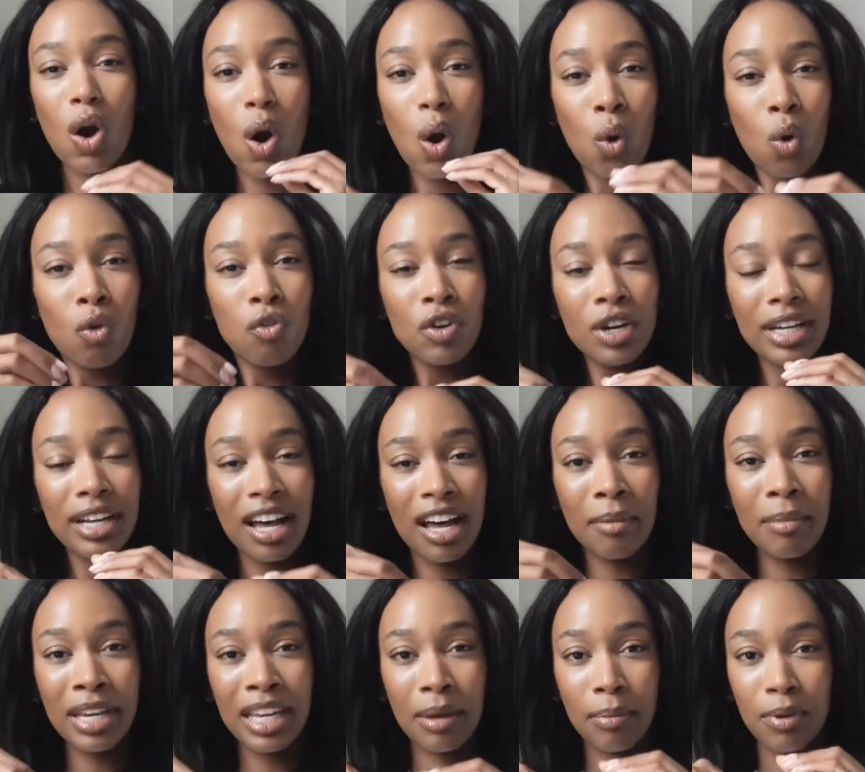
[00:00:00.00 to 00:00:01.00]

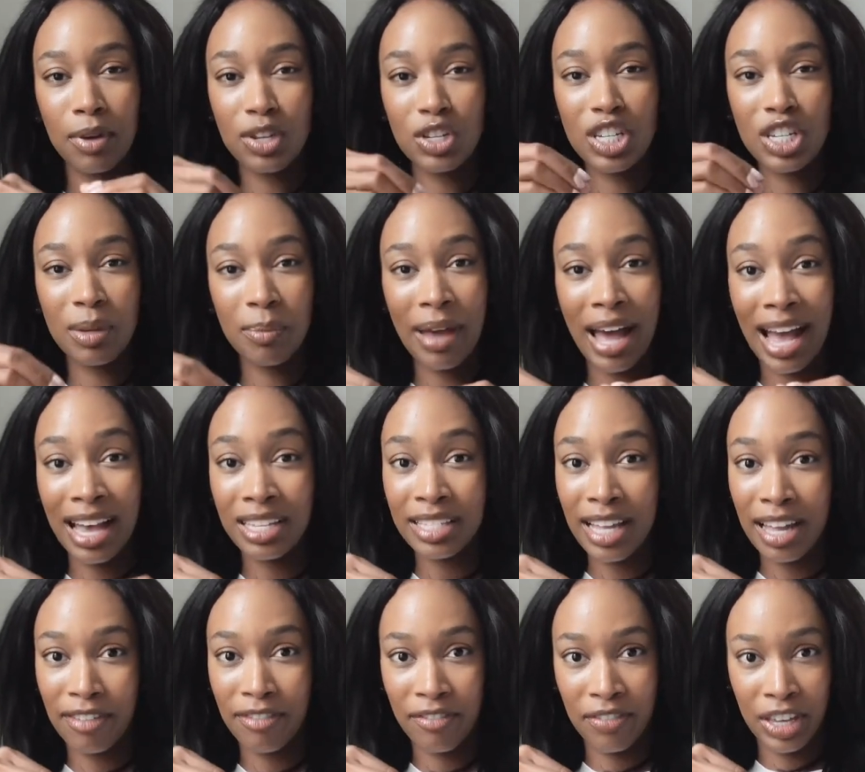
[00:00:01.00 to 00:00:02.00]
overcoming and pushing past
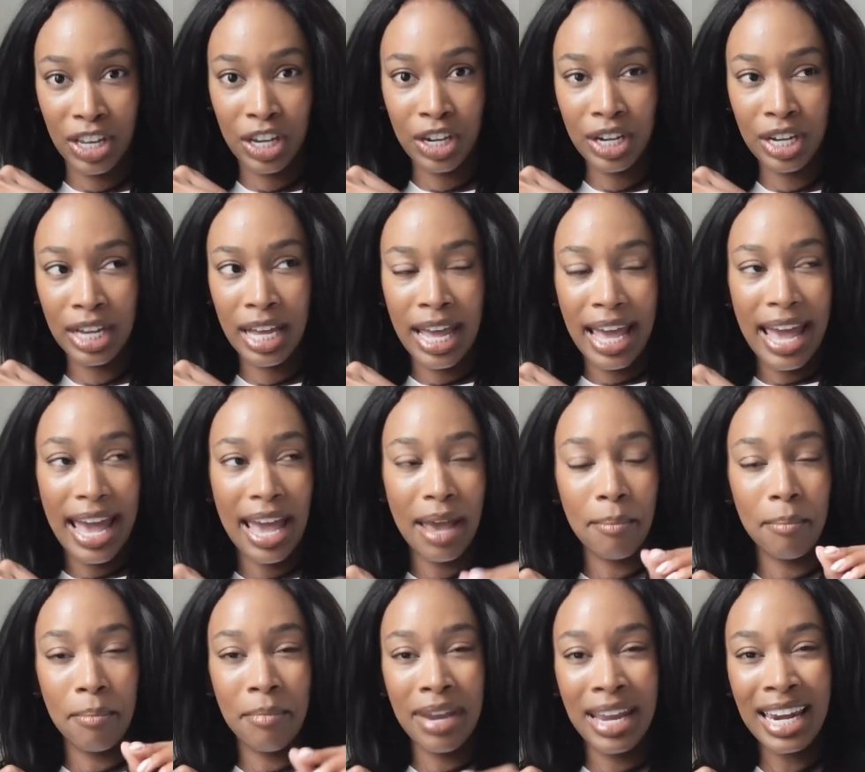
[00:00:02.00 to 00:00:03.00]
that fear
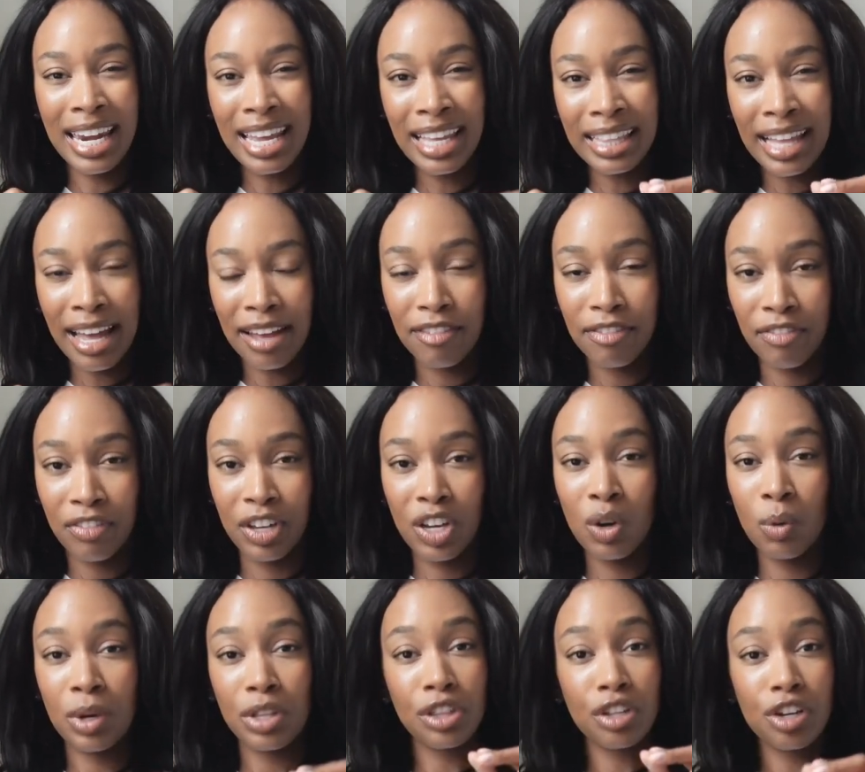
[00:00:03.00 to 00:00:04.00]
and meeting that
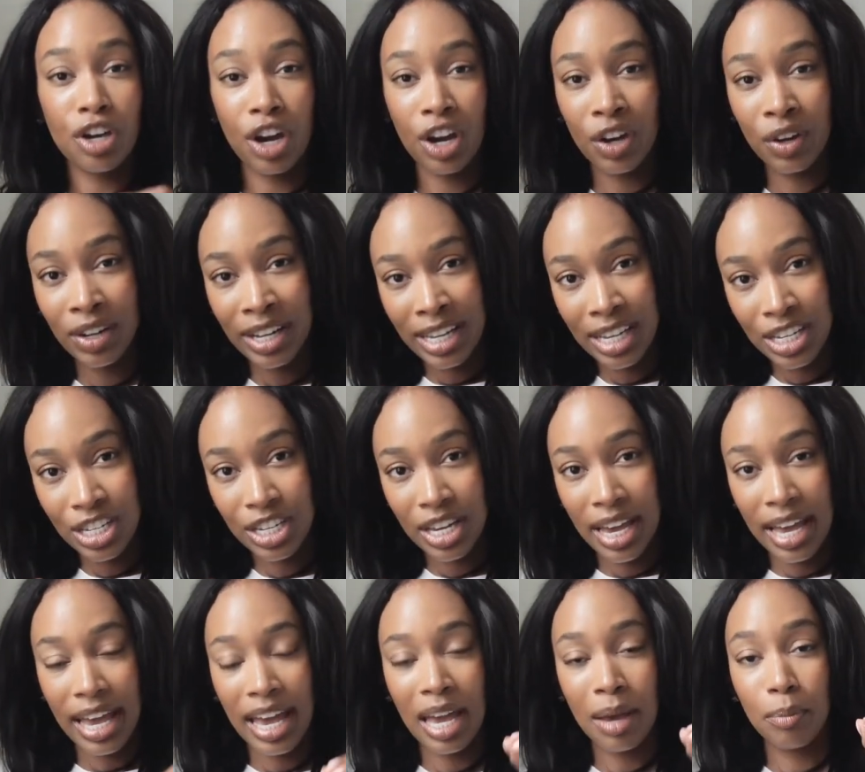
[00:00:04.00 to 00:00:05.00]
fear with courage
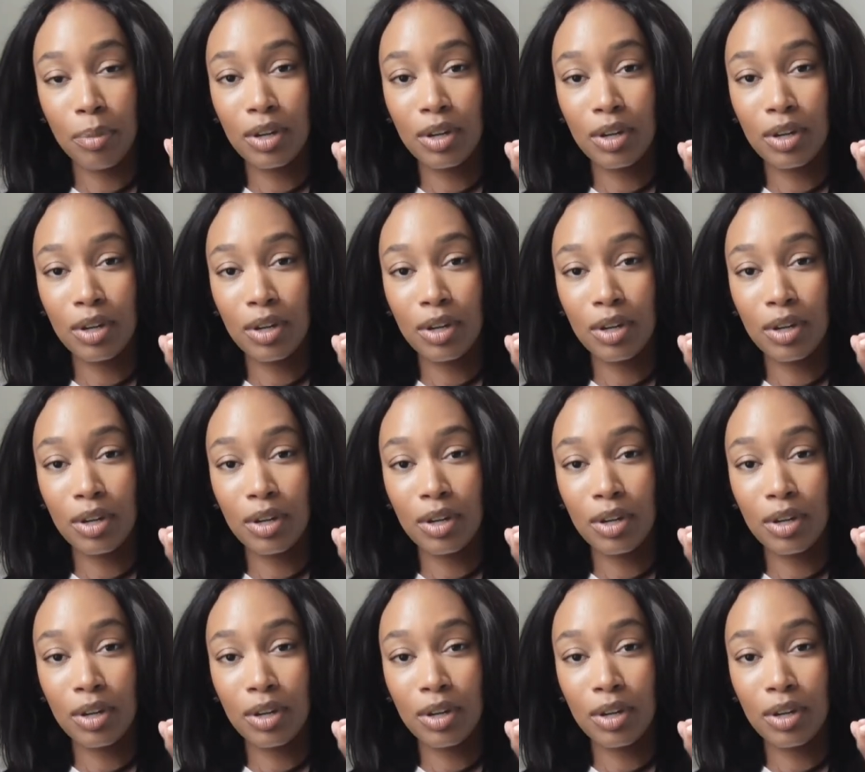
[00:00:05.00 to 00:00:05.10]
and